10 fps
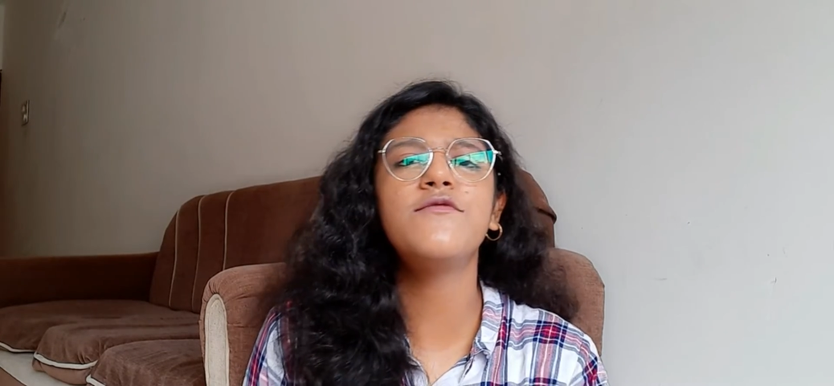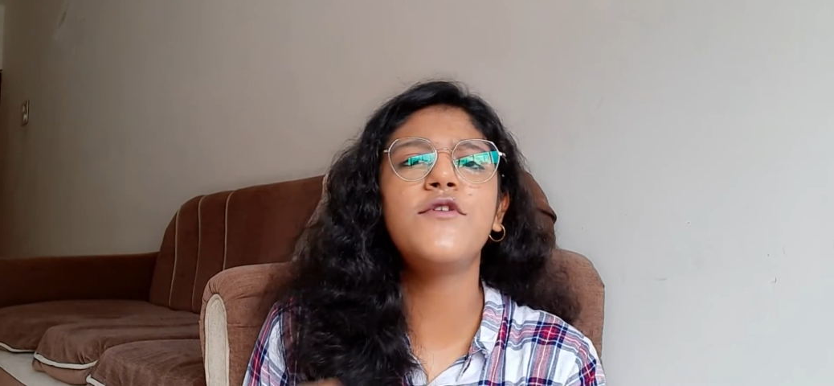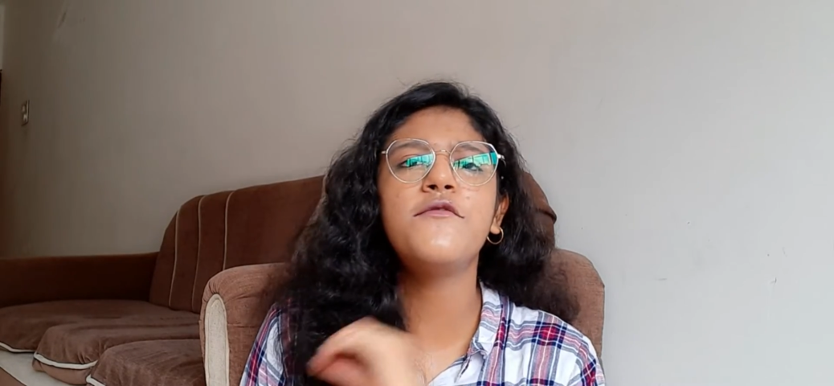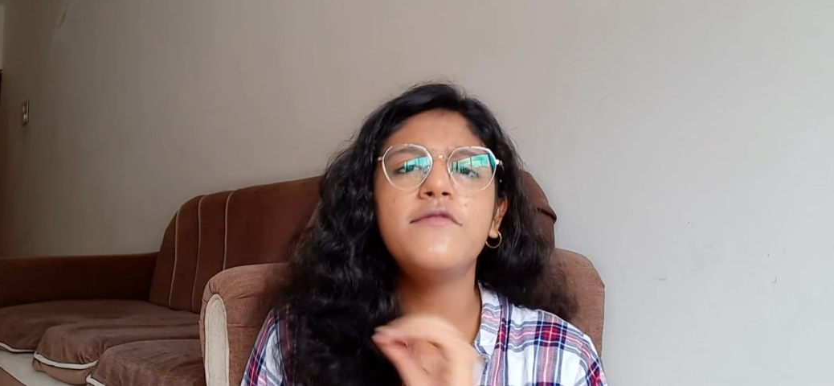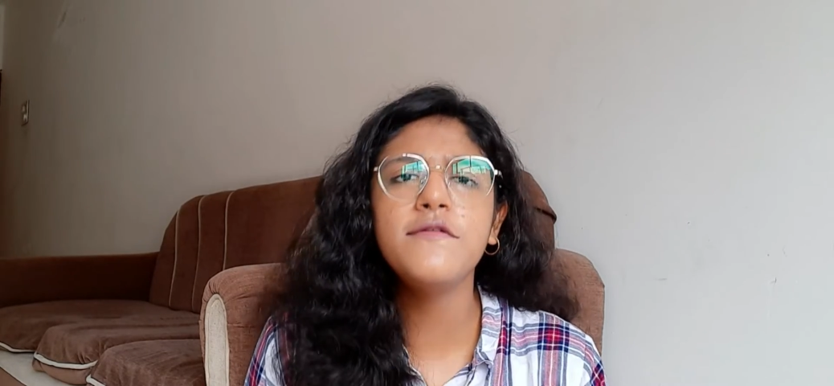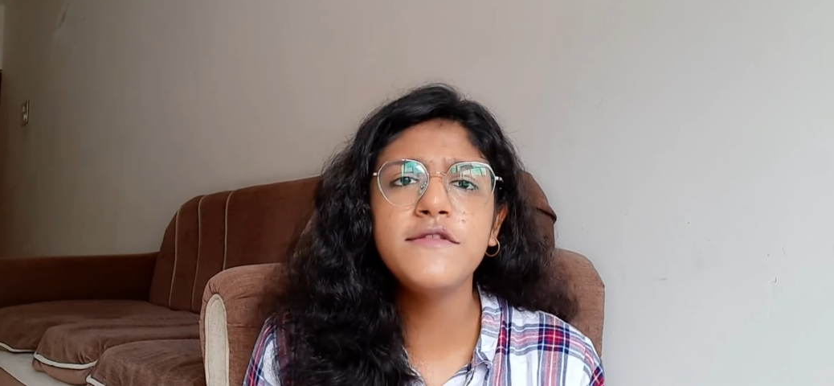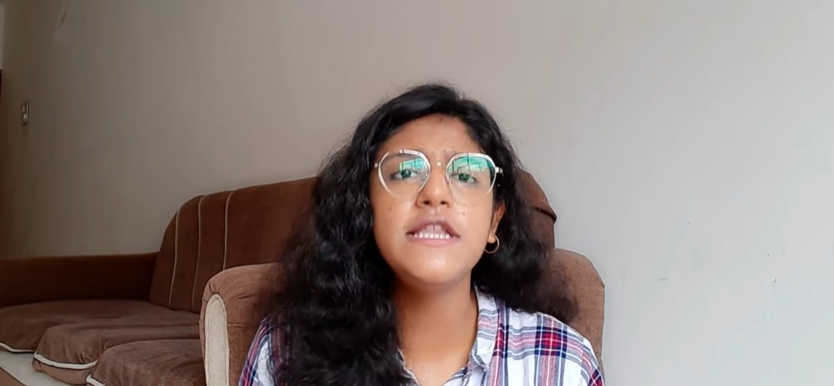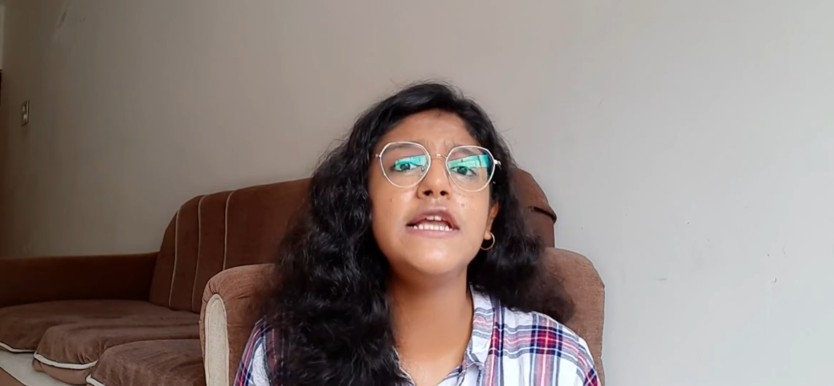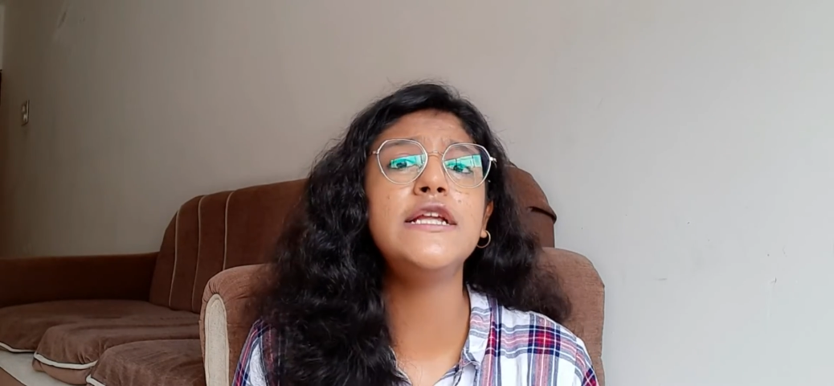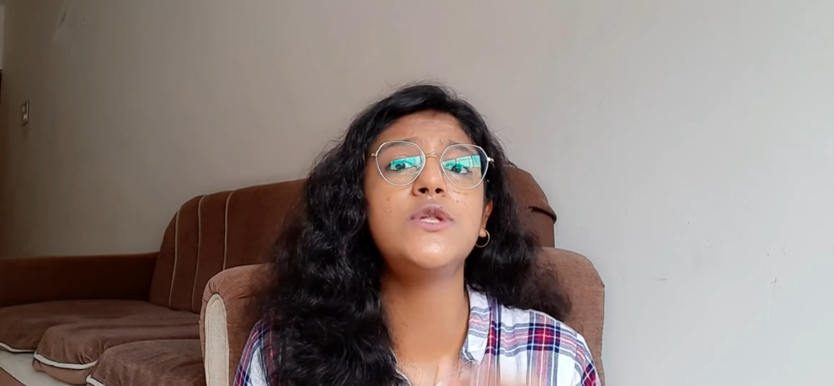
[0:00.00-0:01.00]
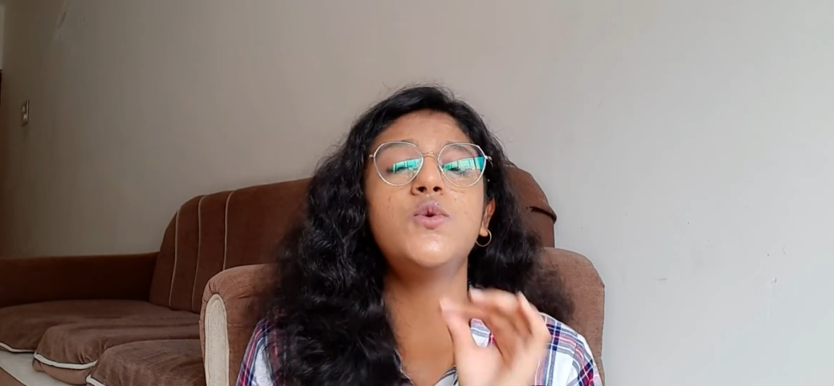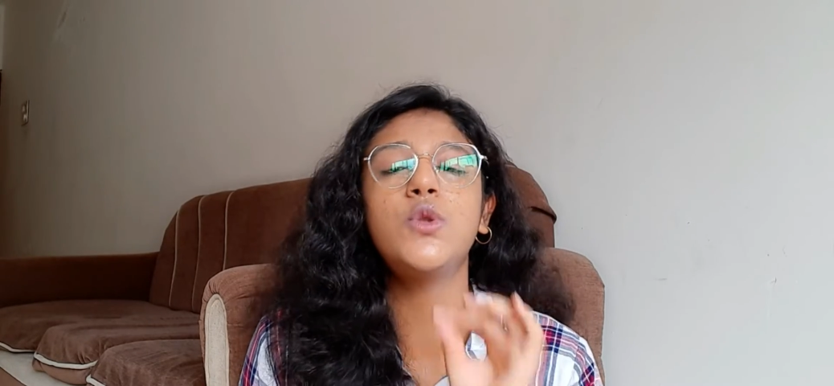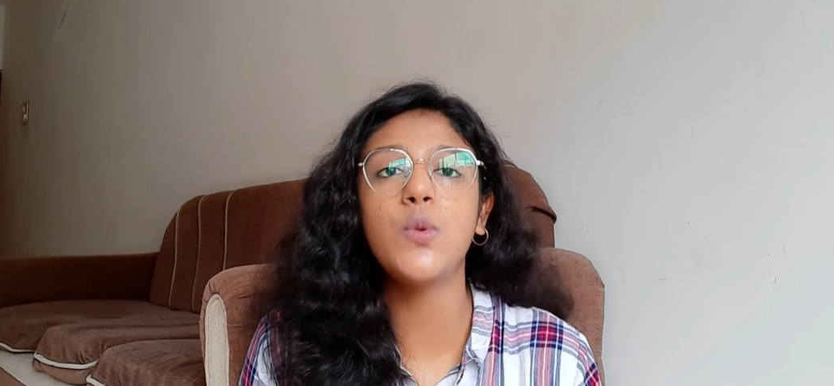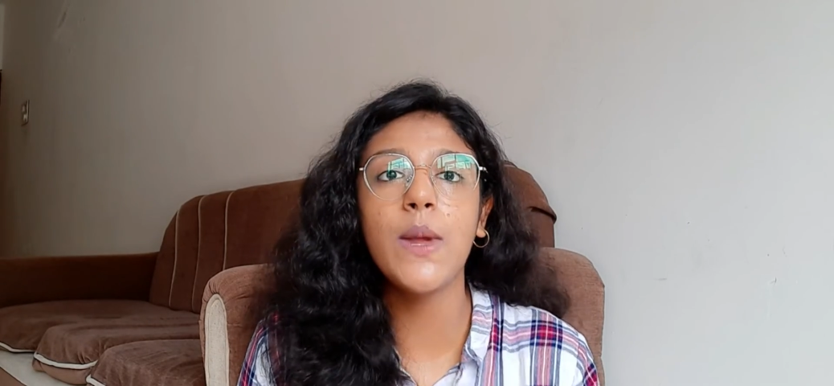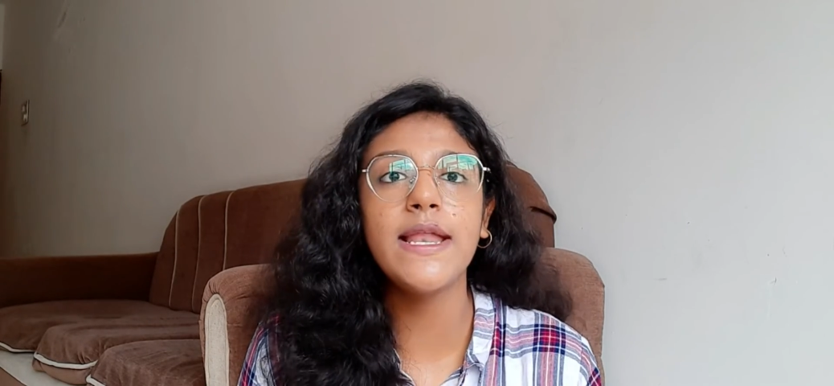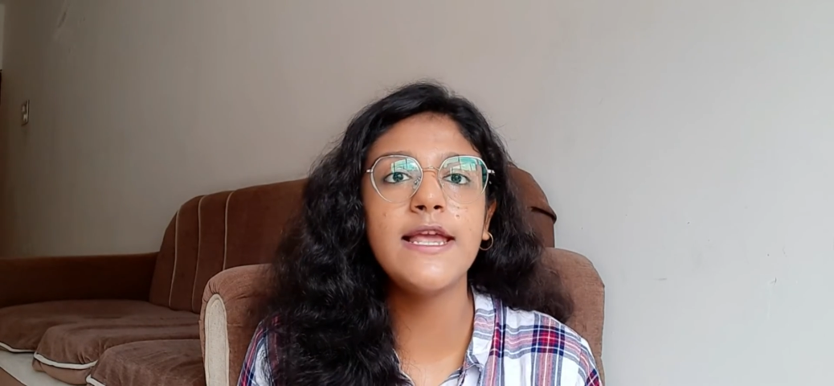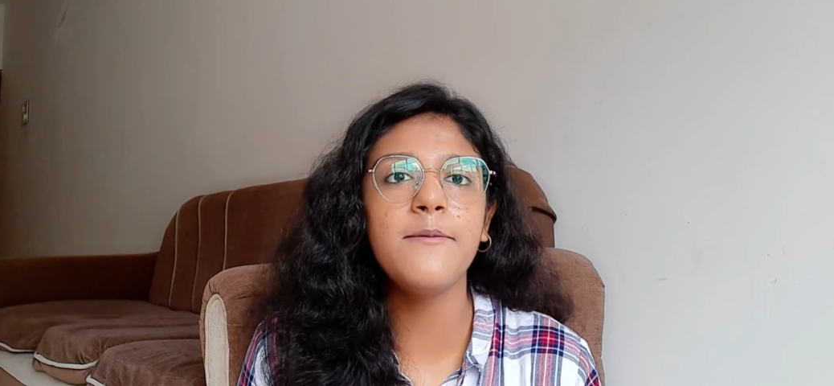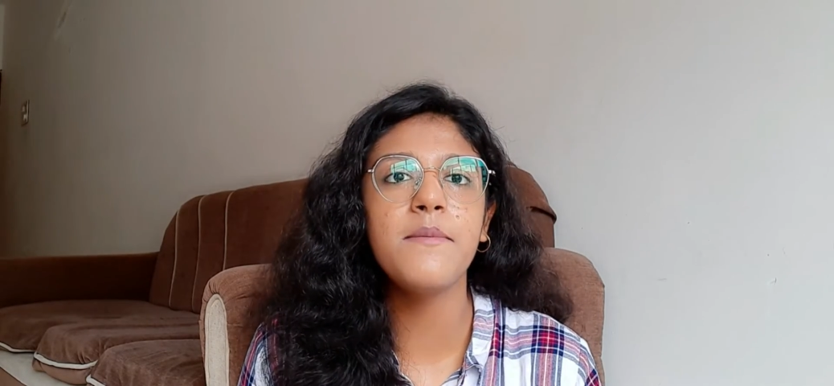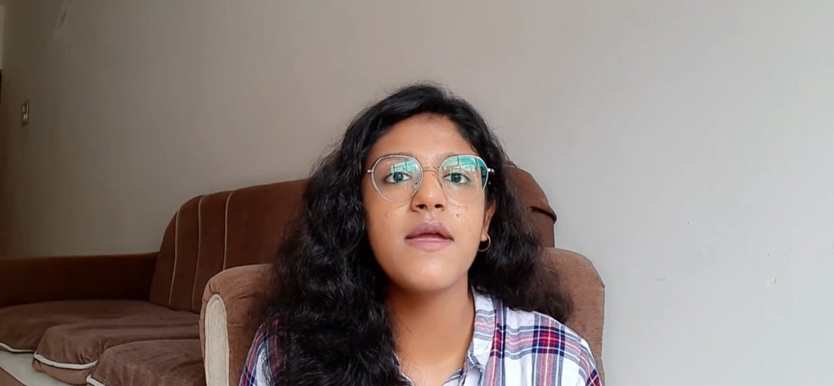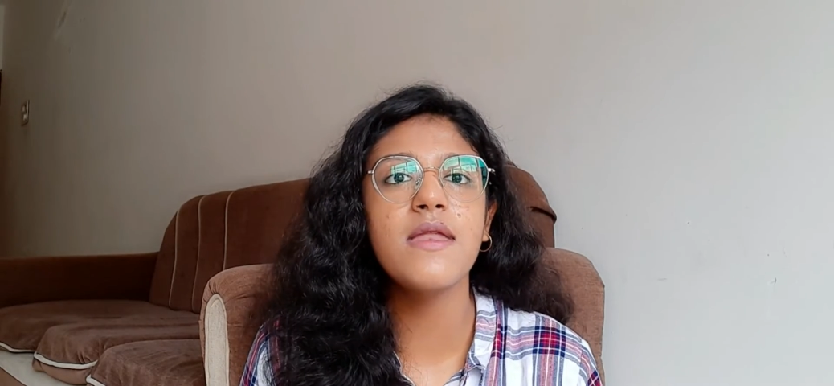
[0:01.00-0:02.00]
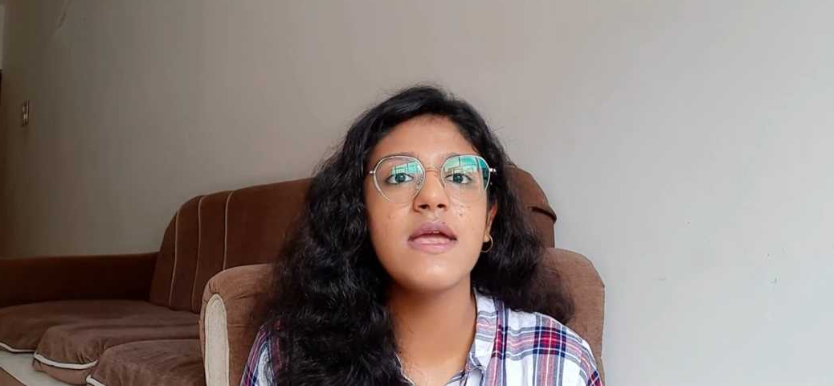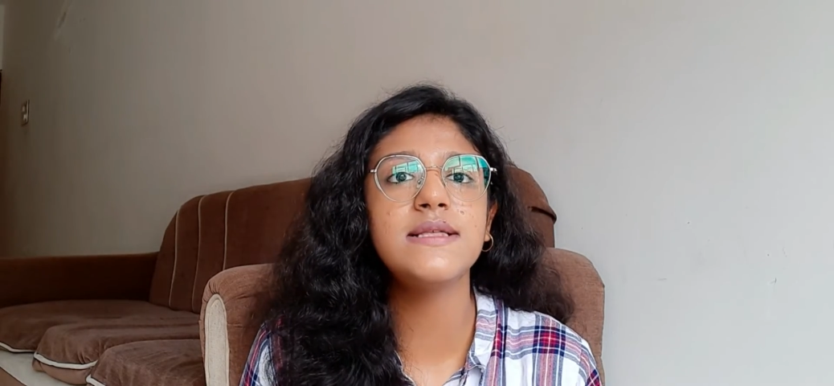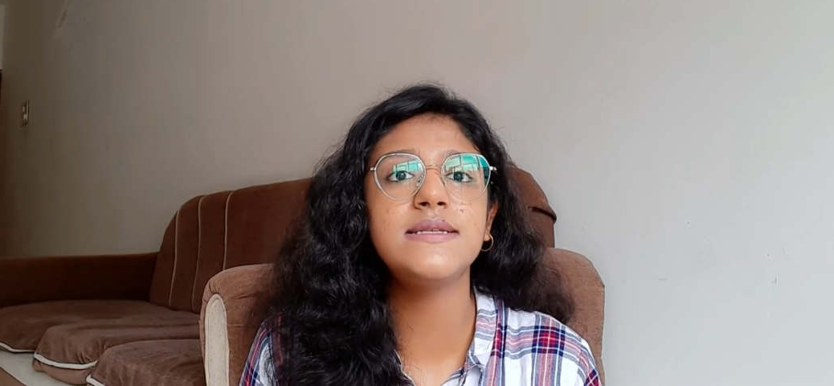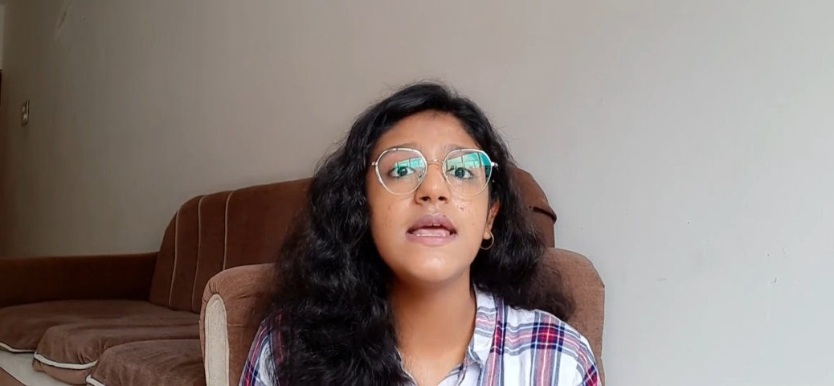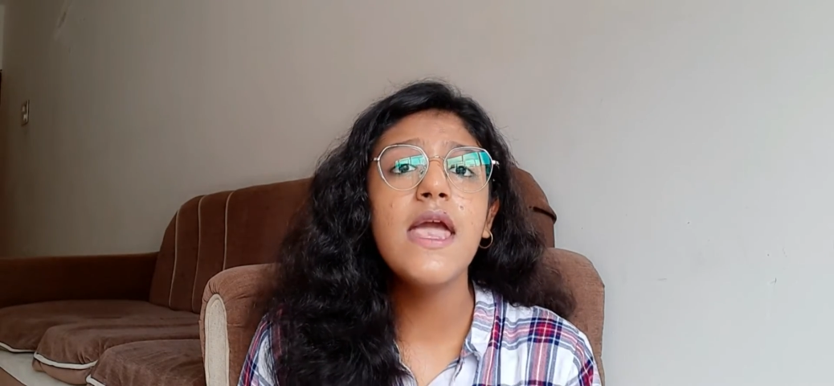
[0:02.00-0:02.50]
for 15 to 20 minutes